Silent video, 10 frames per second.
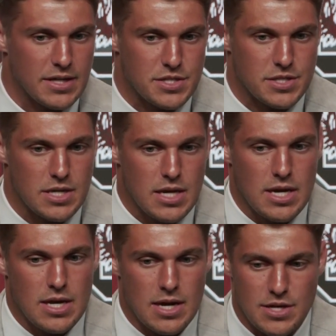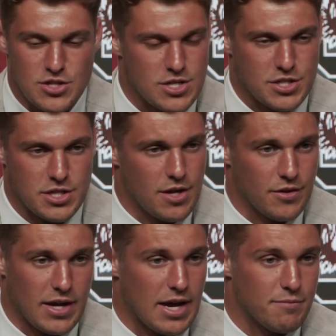It's just
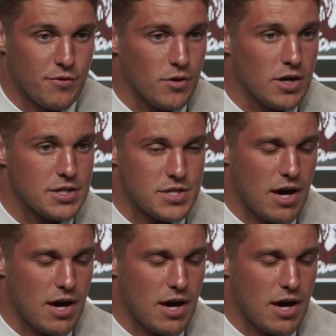another game for us.